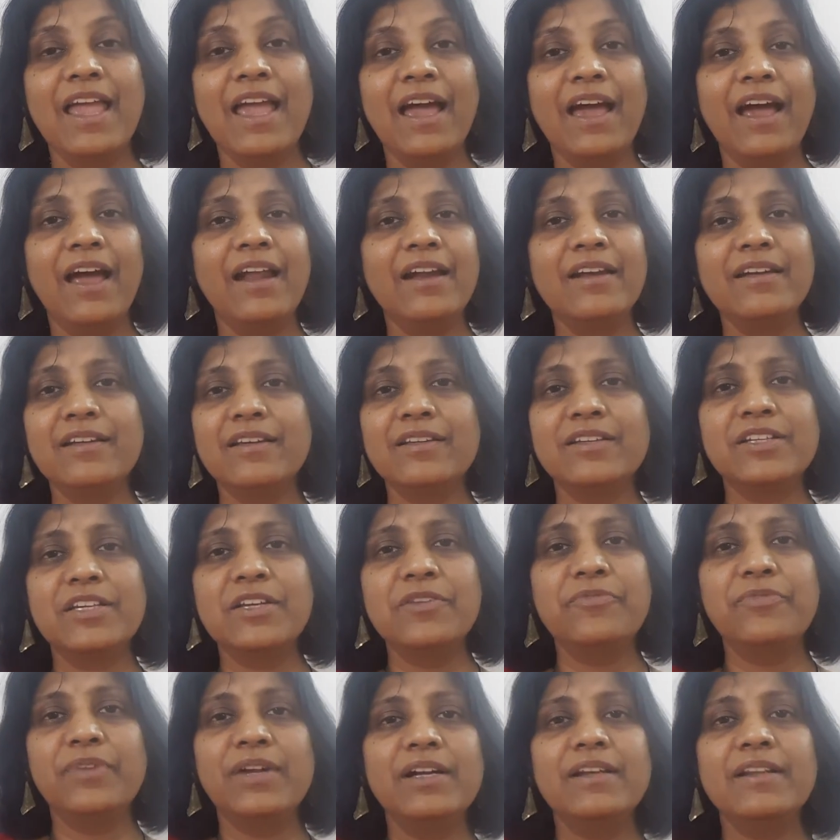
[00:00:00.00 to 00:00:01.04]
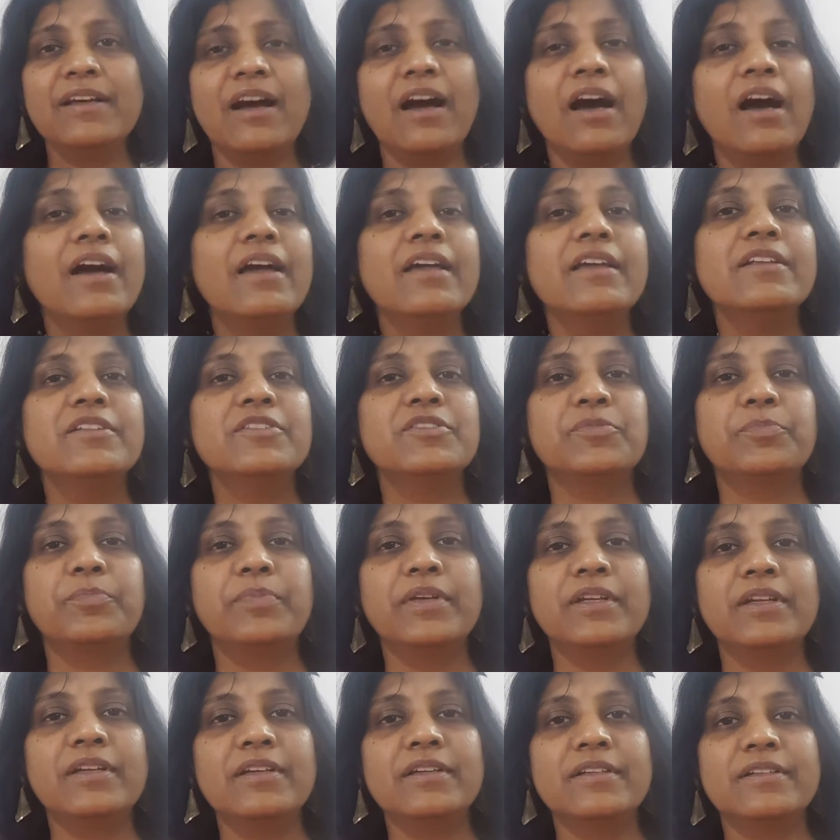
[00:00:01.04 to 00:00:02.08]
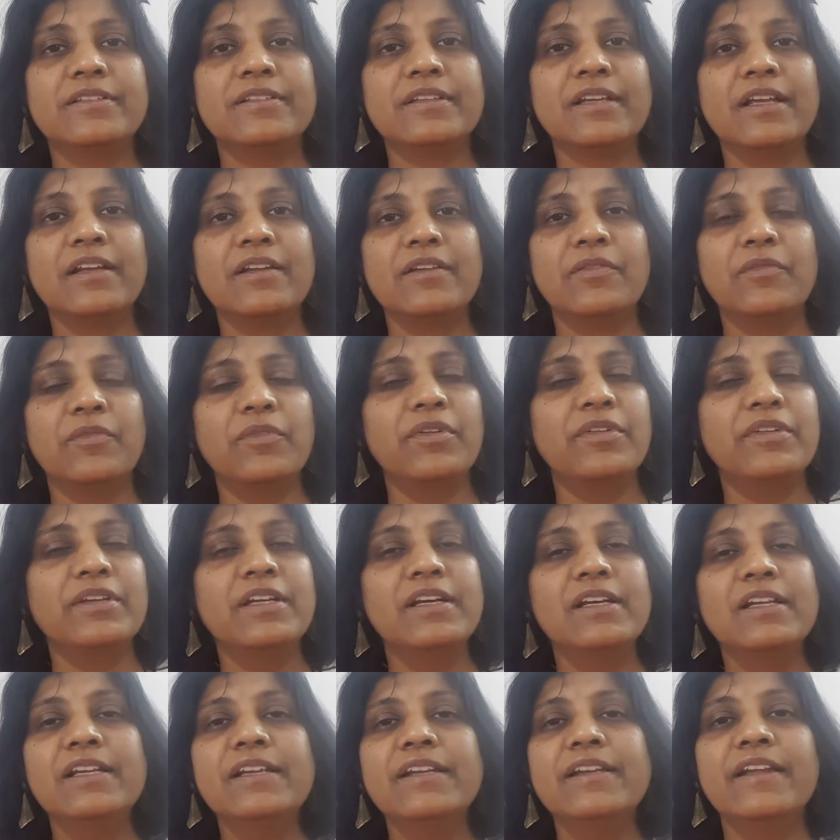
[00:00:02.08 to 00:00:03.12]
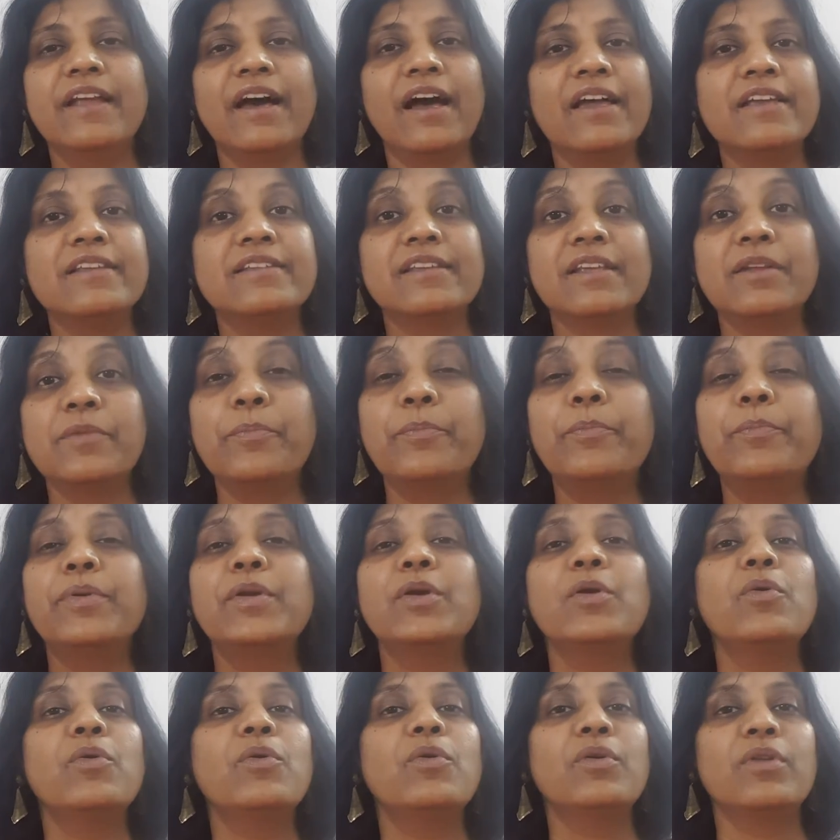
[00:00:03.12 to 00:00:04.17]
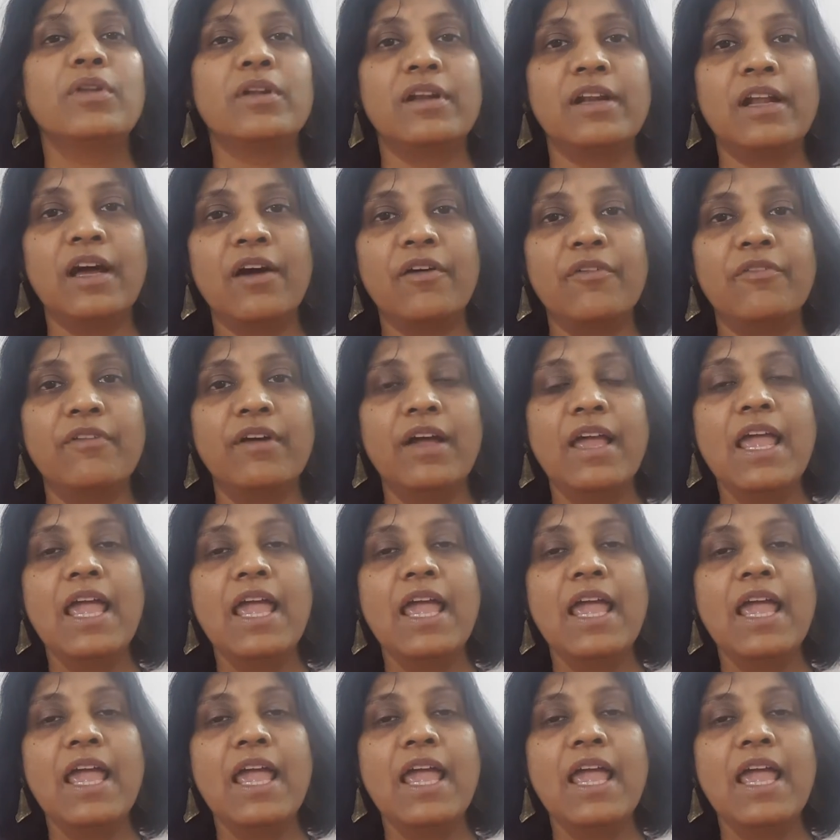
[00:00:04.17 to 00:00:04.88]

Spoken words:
and she felt high in spirits and really nice and pure love.